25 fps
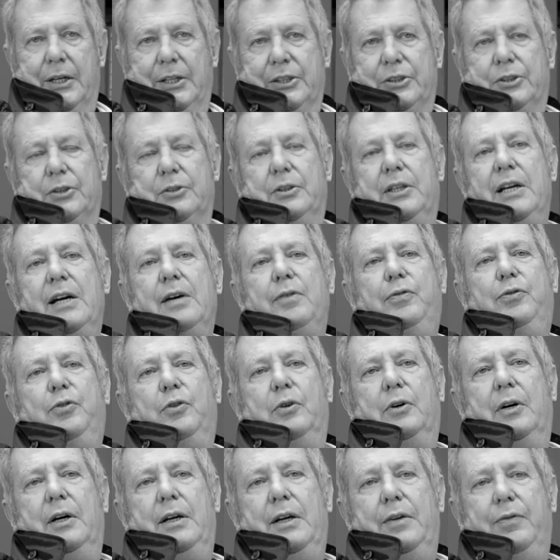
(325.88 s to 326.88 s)
So
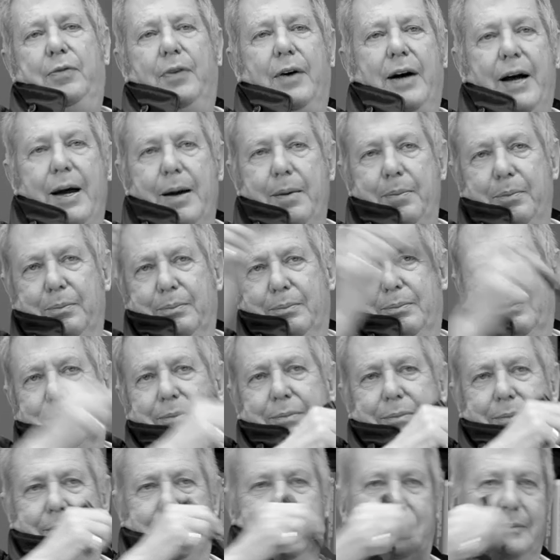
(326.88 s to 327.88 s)
therefore, if I'm
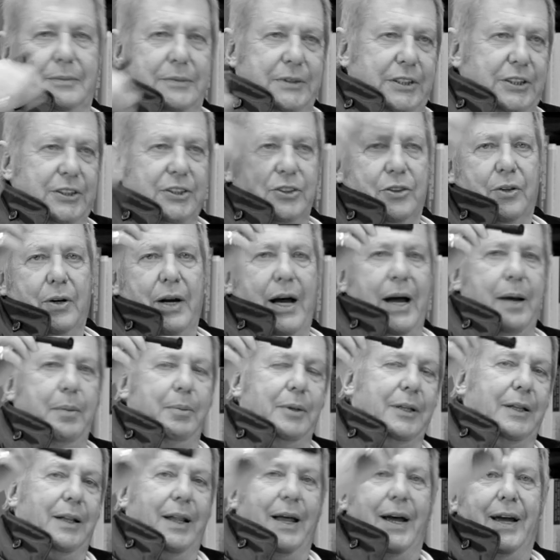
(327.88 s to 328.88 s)

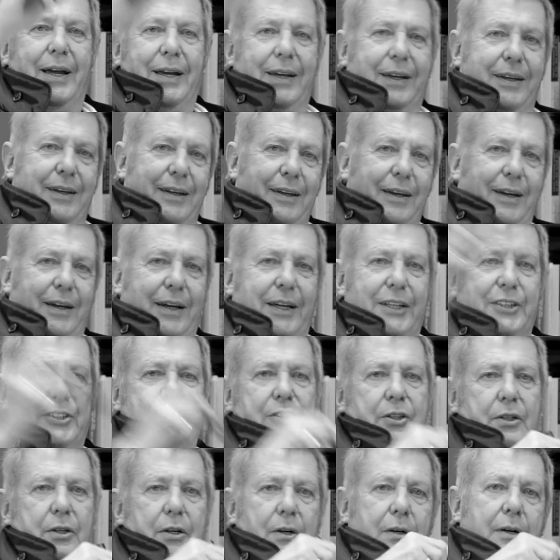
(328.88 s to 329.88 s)
describe it like a
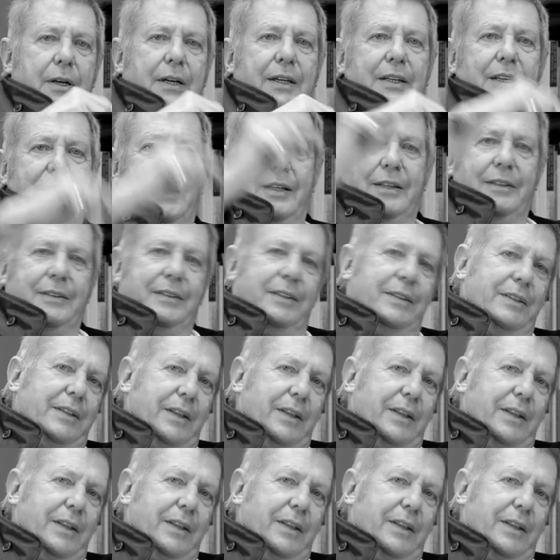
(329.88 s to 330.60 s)
drawing, a, uh,